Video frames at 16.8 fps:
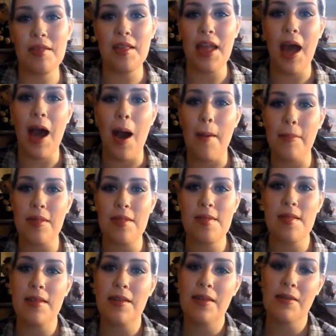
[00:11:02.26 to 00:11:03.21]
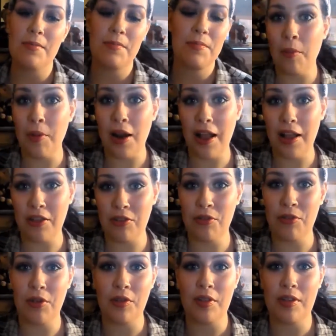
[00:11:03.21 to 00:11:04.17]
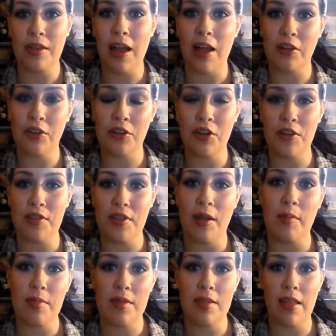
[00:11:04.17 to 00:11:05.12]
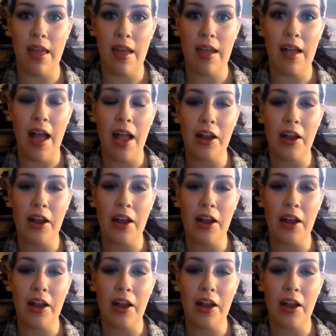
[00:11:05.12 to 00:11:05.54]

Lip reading: it's the opposite, but when I do go to the doctors and I'm sick,